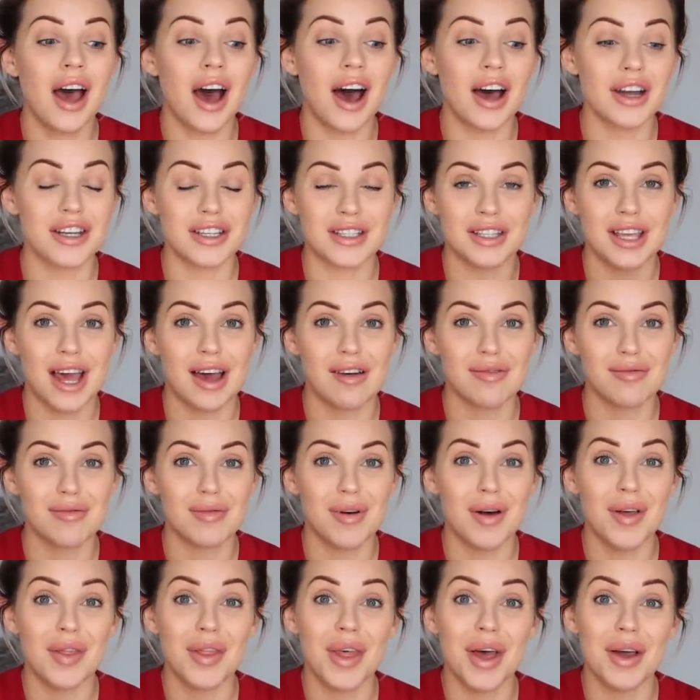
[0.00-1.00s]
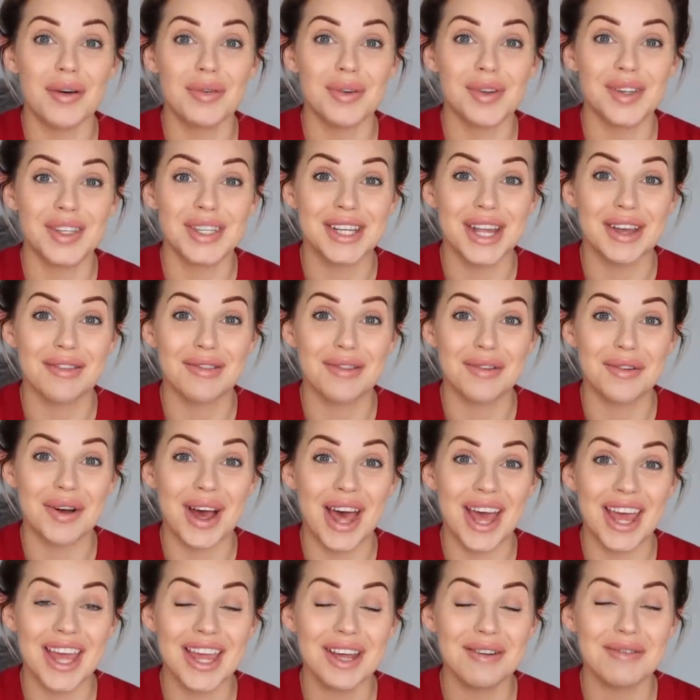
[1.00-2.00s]
I just have one that I want to give
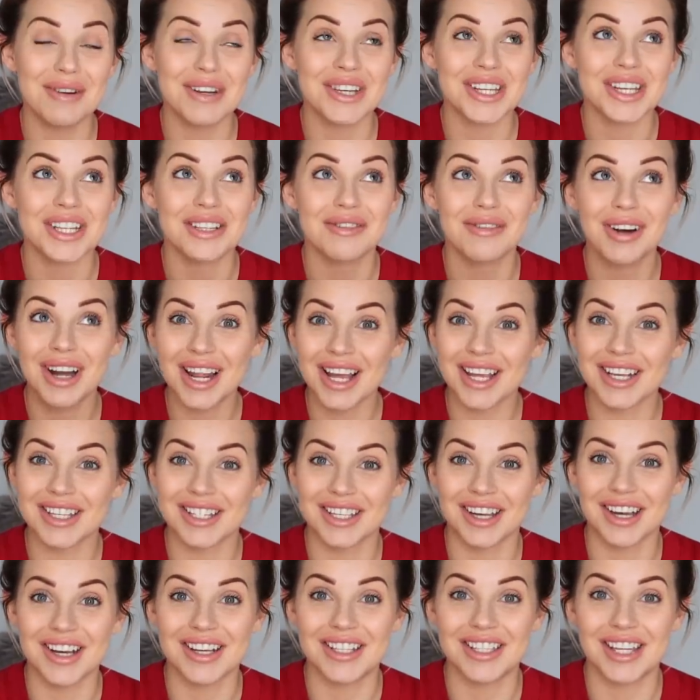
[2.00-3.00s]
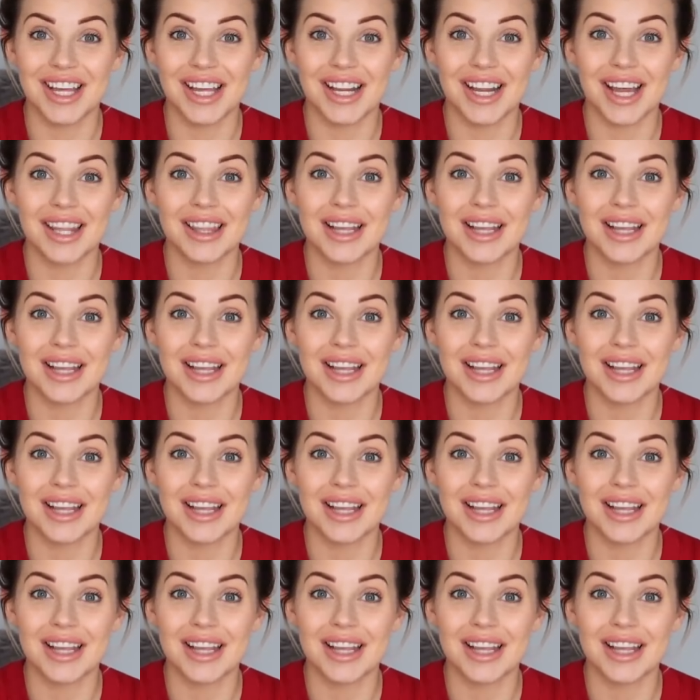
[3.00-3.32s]
away, which is really exciting.